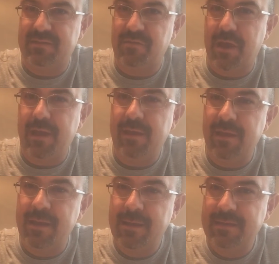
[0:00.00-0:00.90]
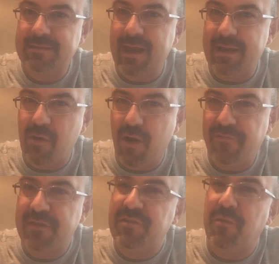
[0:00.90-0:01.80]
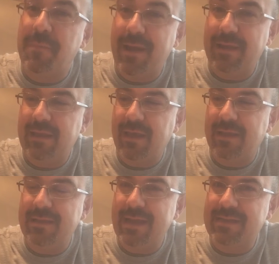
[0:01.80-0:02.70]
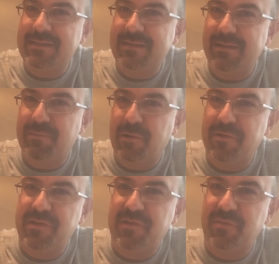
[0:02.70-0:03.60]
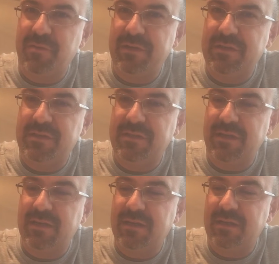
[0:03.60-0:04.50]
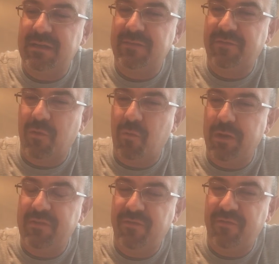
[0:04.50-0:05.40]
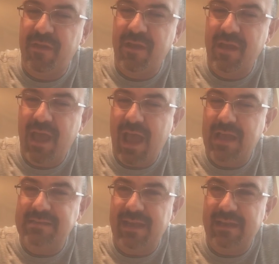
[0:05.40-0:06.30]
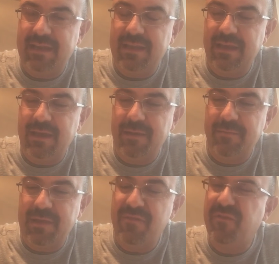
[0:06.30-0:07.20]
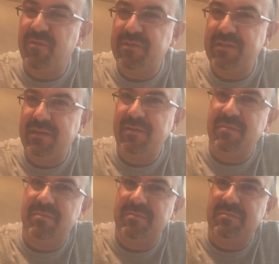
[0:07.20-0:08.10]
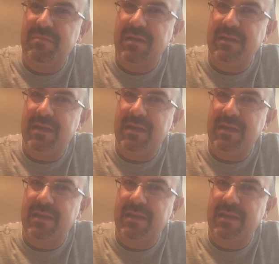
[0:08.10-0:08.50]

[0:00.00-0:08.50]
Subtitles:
okay? Signing off until my next purchase, which if the wife has any influence in it, might